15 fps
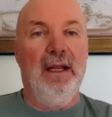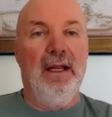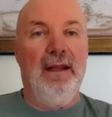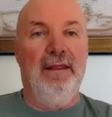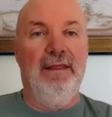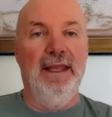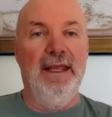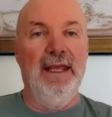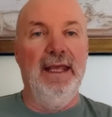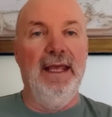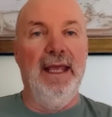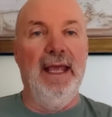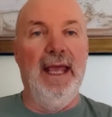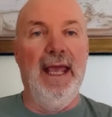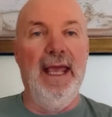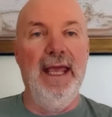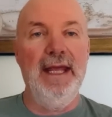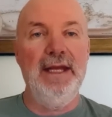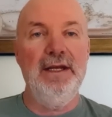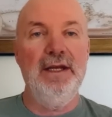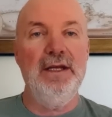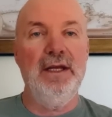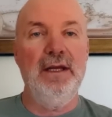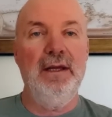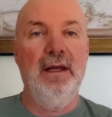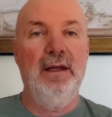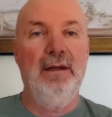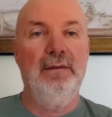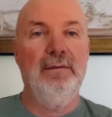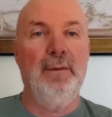the hidden,
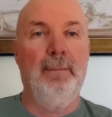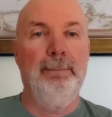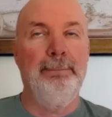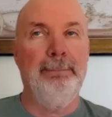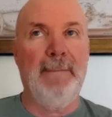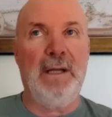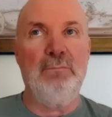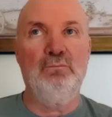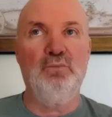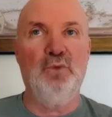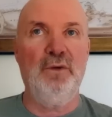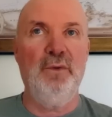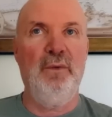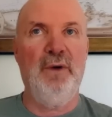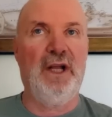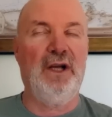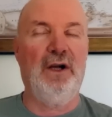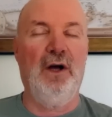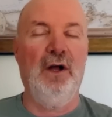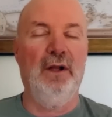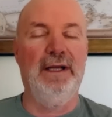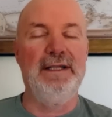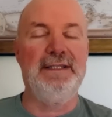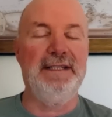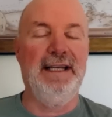what do we want to call it?